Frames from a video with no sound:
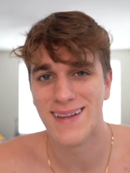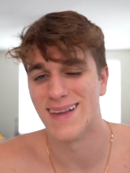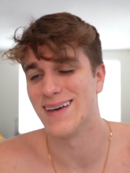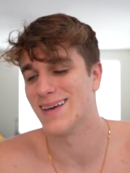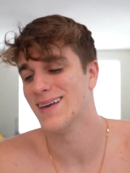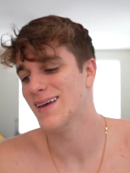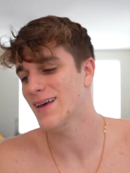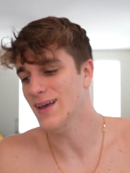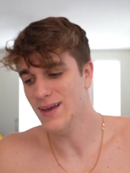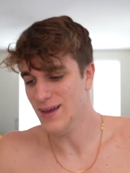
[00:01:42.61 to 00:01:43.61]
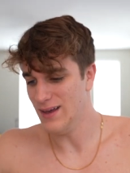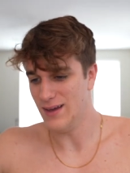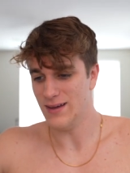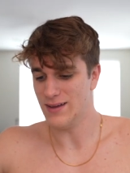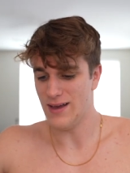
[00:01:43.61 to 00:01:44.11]
Like,
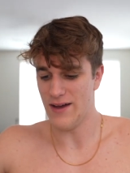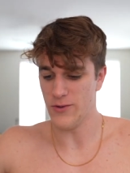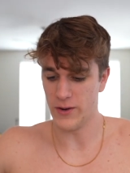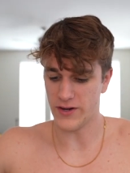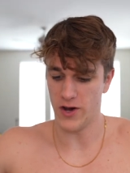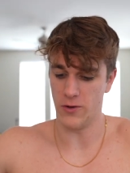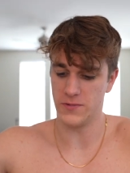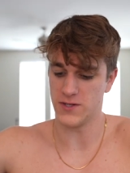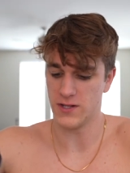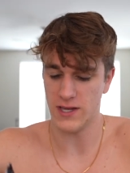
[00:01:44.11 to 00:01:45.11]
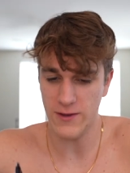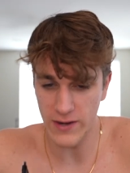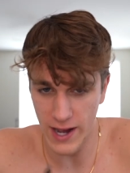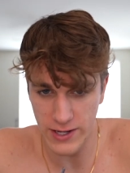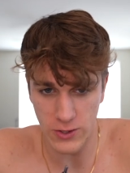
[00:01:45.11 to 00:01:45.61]
everyone copes.
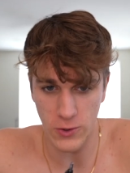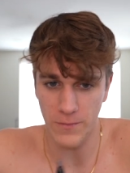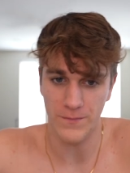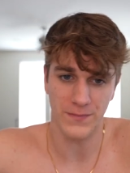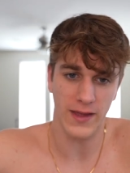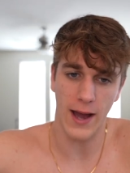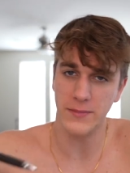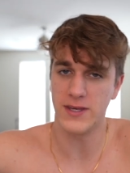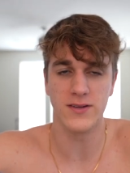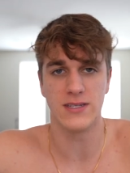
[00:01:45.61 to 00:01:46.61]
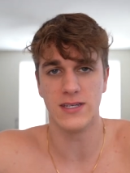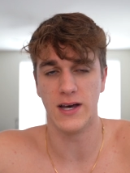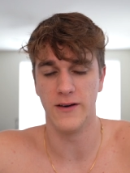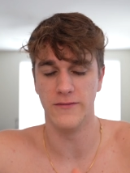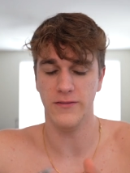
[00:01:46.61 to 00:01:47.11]
Even I do. I'm guilty
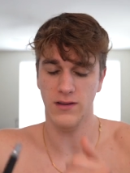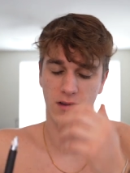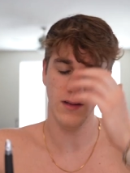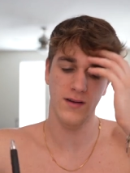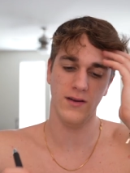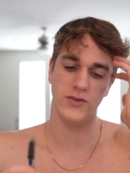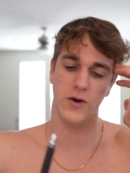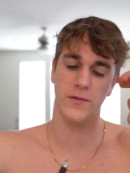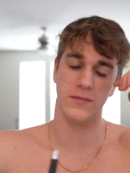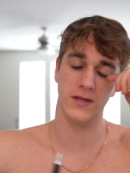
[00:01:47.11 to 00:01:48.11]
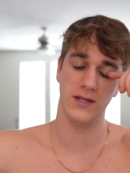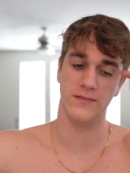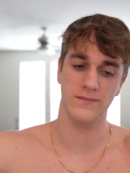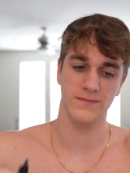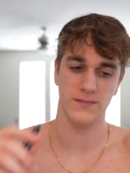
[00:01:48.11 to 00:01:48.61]
of dopamine.
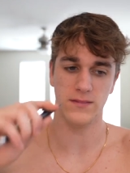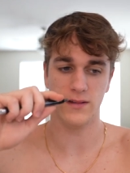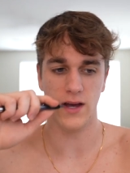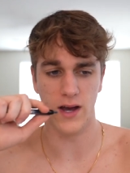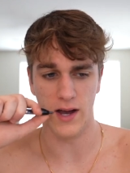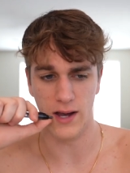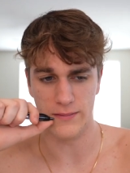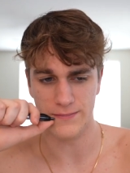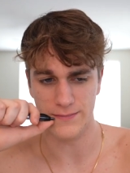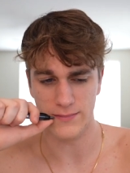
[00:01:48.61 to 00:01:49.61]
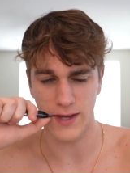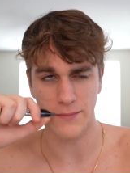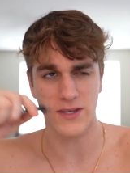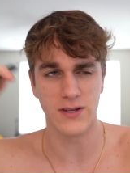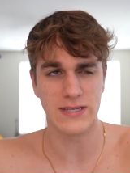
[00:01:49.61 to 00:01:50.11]
I'm
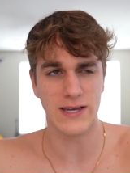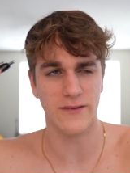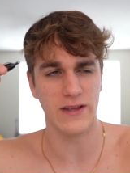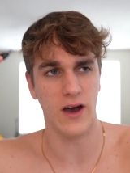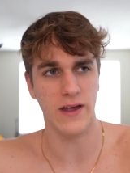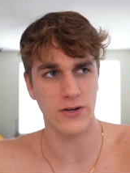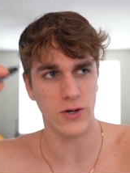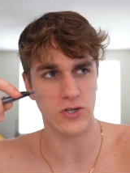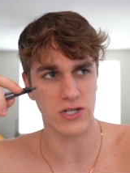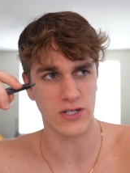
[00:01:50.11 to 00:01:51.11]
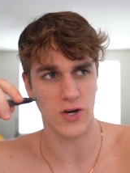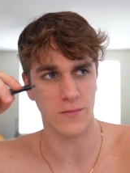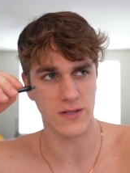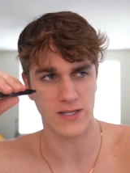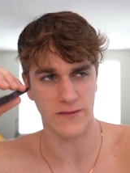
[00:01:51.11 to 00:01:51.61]
guilty of indulging in
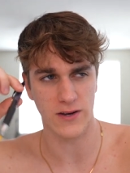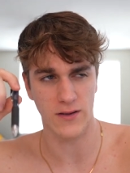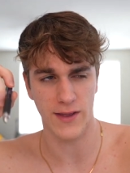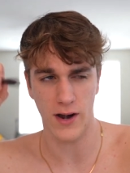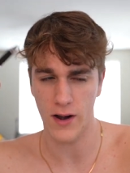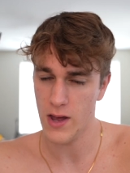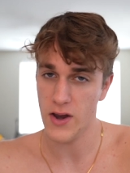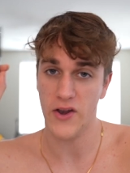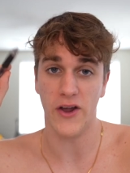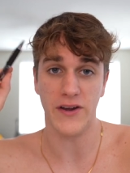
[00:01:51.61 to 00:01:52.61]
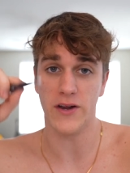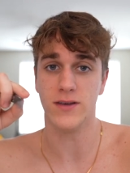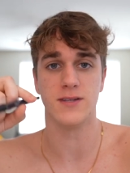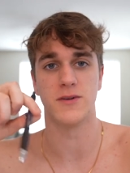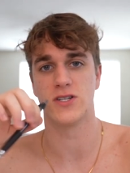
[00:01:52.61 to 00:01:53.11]
dopamine stuff here and there, not nearly
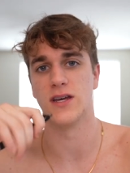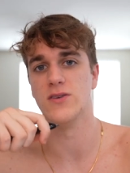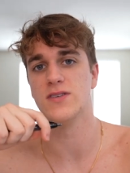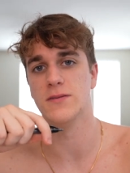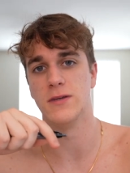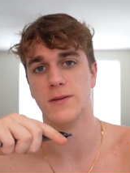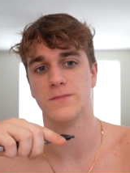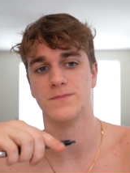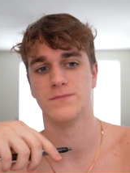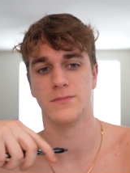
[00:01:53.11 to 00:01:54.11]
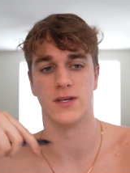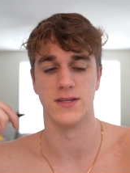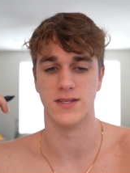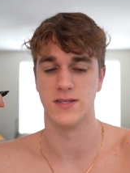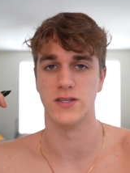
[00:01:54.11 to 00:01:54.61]
as much as I used to be,
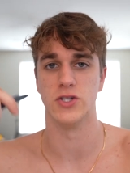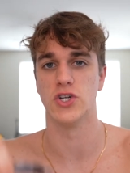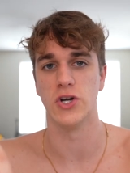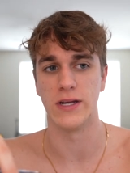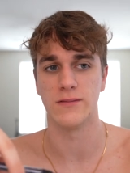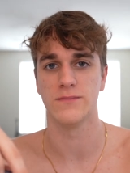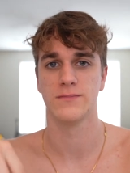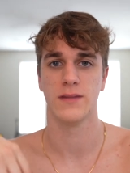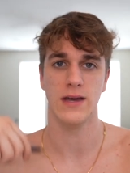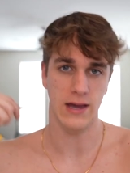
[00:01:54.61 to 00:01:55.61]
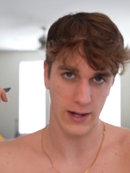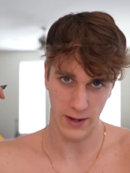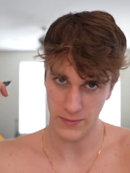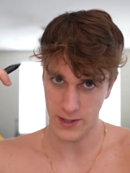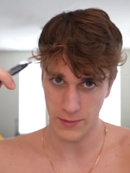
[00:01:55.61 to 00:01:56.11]
because this is a journey and
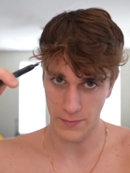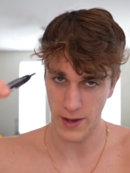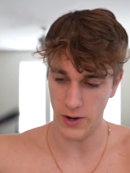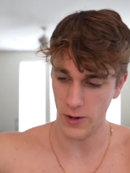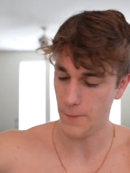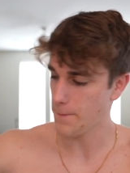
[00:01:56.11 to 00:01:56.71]
I'm becoming better.